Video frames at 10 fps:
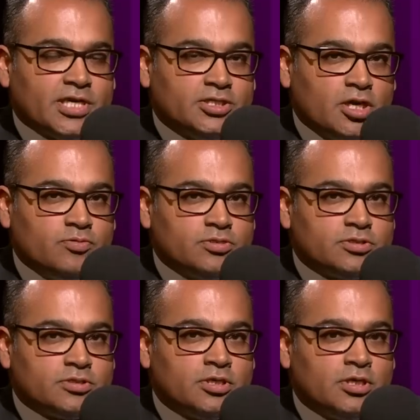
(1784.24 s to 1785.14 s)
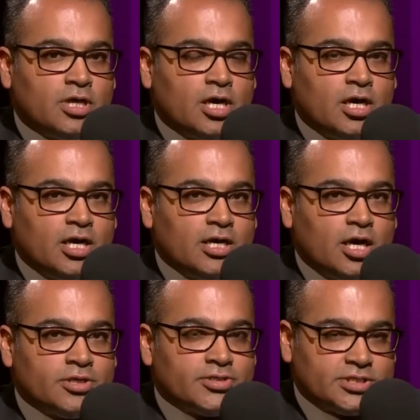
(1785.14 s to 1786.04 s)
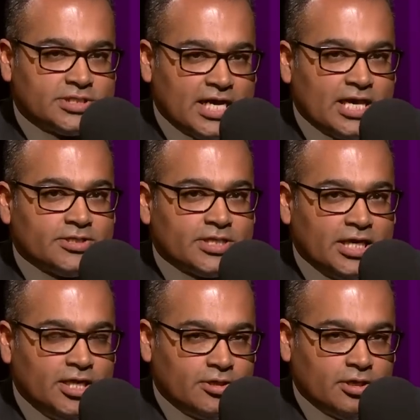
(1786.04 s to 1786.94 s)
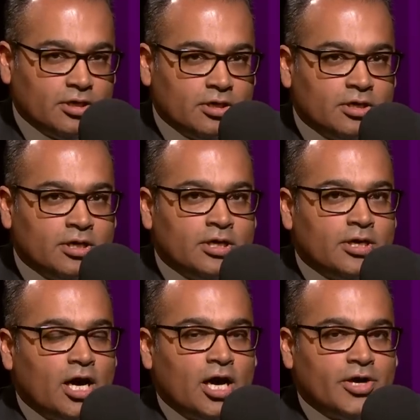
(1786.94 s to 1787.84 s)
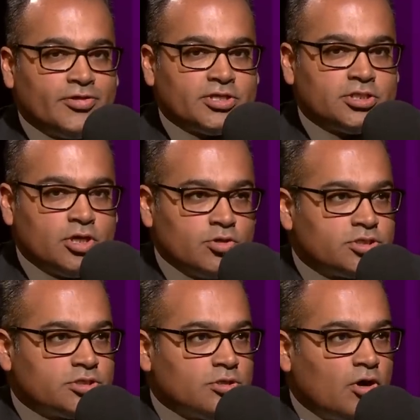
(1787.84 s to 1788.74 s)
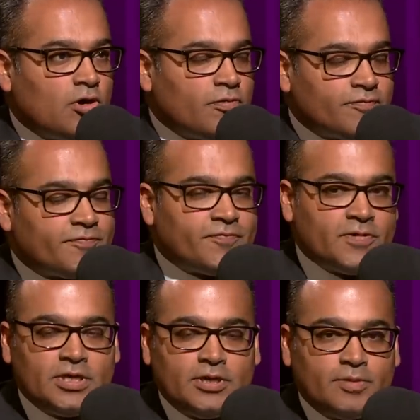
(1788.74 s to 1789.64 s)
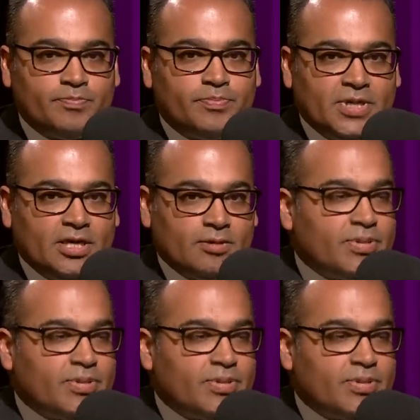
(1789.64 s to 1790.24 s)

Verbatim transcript: they don't understand either uh, this notion of being